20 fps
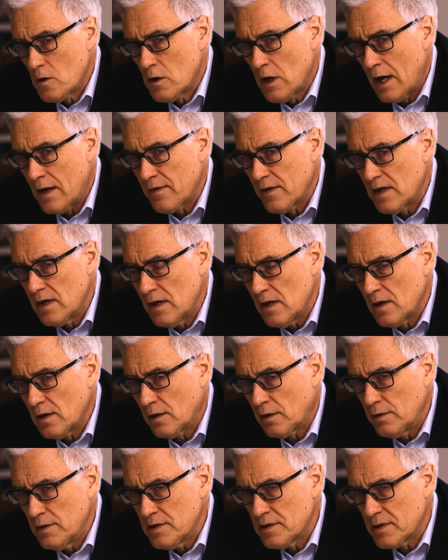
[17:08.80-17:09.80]
that the
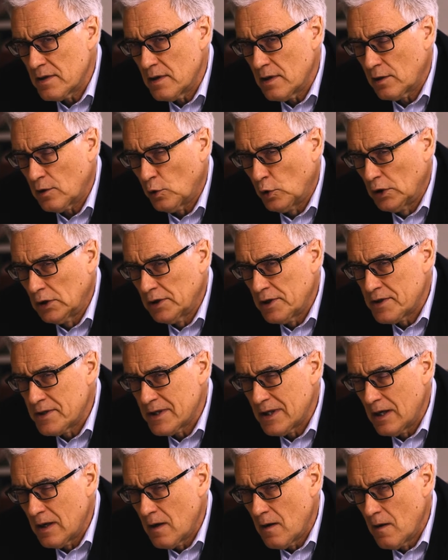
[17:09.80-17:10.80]
increase in
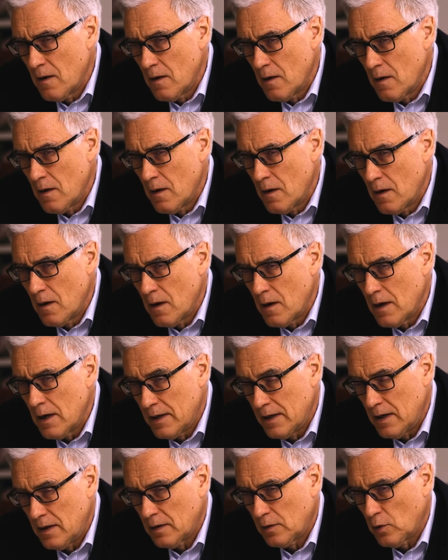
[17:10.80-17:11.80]
equality
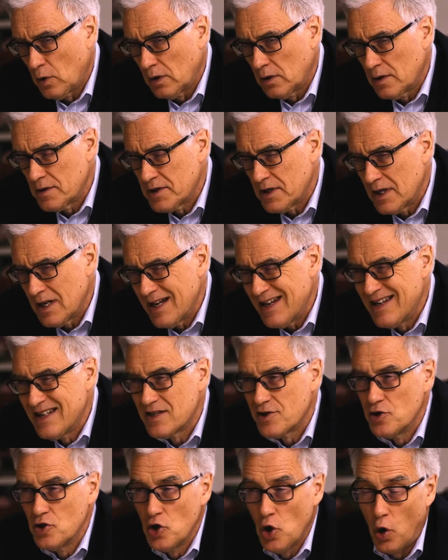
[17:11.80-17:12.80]
in inequality
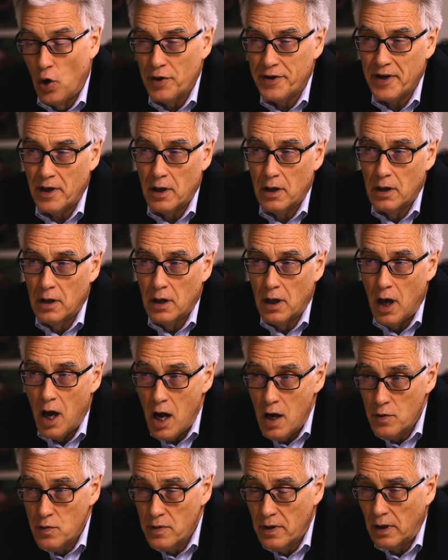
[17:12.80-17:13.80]
is not
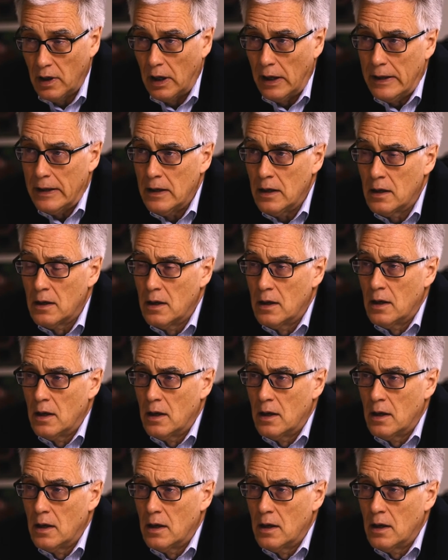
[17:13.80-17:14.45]
only